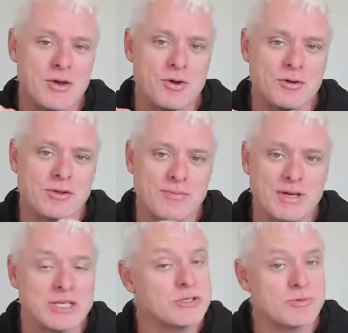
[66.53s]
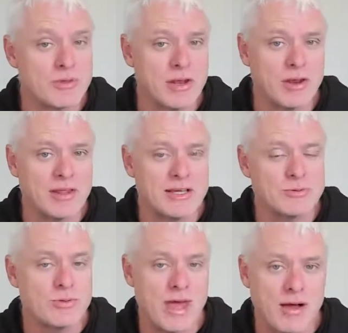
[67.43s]
earn commissions with a lot of these
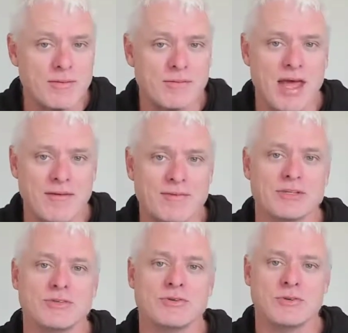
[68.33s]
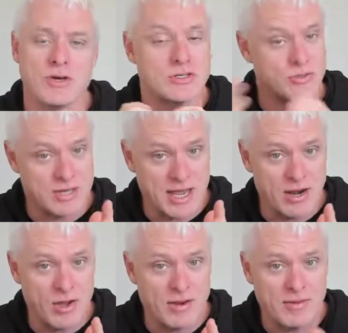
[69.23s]
without having to nurture a
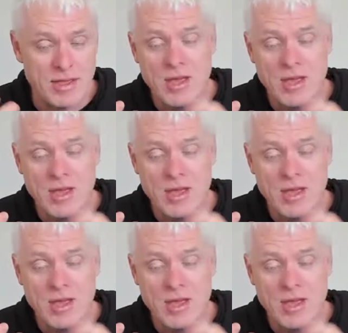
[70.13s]
downline,